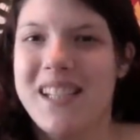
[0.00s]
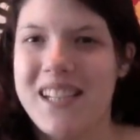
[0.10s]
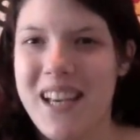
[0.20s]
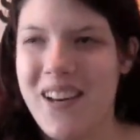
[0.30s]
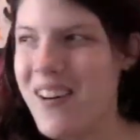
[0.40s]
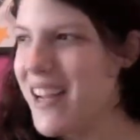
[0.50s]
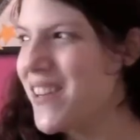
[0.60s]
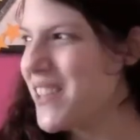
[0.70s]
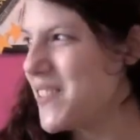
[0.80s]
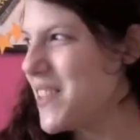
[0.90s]
So I
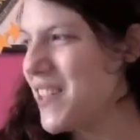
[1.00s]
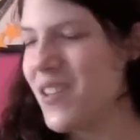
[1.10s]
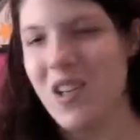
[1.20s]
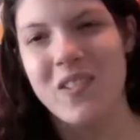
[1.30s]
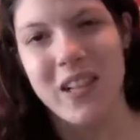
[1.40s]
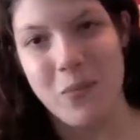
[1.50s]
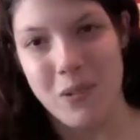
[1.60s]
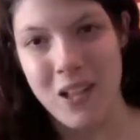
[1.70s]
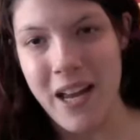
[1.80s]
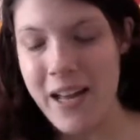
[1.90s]
know this was a long
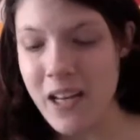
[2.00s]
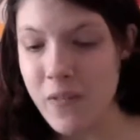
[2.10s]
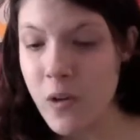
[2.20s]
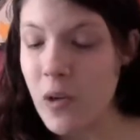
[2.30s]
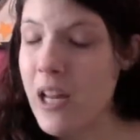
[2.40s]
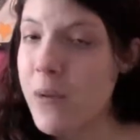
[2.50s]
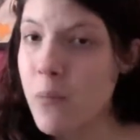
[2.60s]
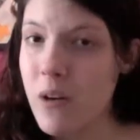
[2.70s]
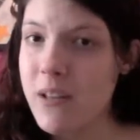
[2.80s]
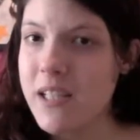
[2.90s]
ramble, and if you would like
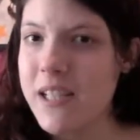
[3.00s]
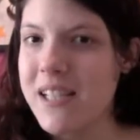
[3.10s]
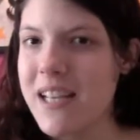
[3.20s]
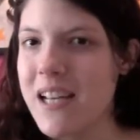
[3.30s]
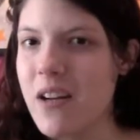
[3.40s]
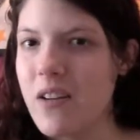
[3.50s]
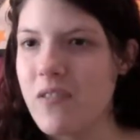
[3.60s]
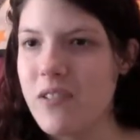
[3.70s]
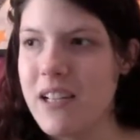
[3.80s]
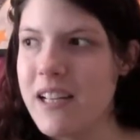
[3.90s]
more of these like
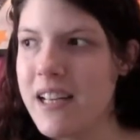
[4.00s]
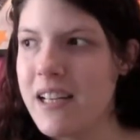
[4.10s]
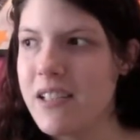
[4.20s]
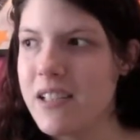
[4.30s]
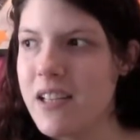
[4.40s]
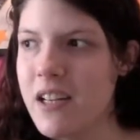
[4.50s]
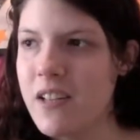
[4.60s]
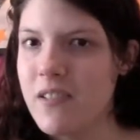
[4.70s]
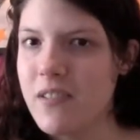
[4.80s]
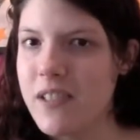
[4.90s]
reading
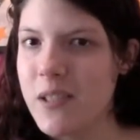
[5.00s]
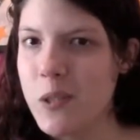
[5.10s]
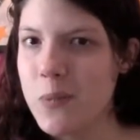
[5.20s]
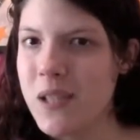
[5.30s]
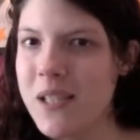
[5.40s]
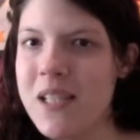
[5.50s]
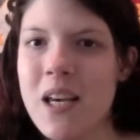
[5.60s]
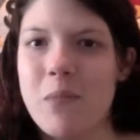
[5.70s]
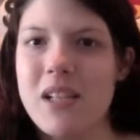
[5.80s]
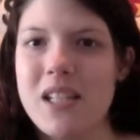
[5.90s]
reviews books,
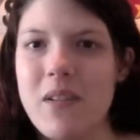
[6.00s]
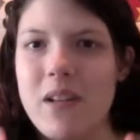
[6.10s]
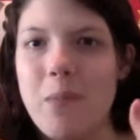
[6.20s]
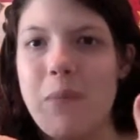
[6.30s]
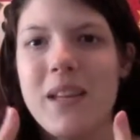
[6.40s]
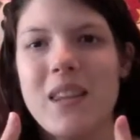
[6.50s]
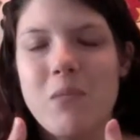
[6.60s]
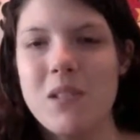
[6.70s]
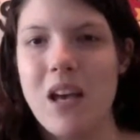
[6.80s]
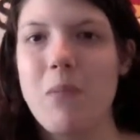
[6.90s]
please give it a big
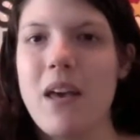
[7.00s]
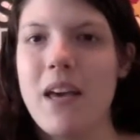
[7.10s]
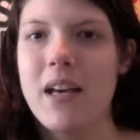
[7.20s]
thumbs up.